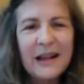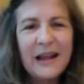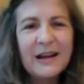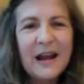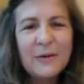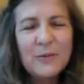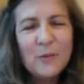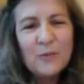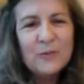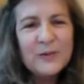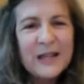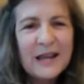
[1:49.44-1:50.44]
and I
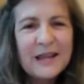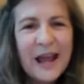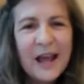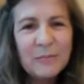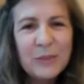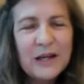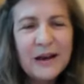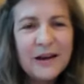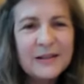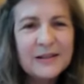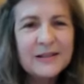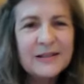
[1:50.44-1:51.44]
say that
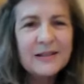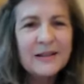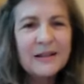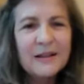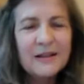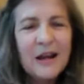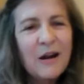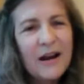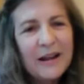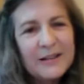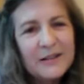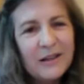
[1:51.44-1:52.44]
because they're
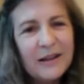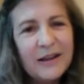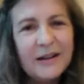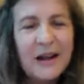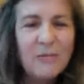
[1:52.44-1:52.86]
excellent.